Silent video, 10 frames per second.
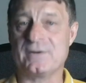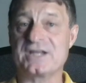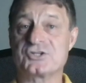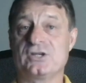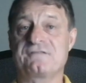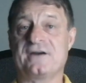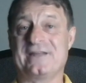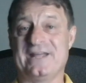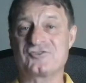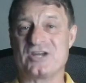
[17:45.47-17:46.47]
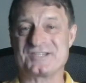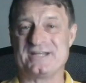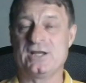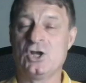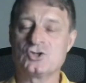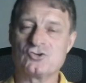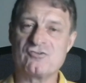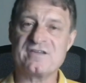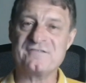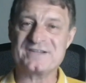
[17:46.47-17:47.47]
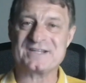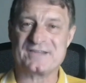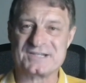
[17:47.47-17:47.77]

I certainly found it interesting to revisit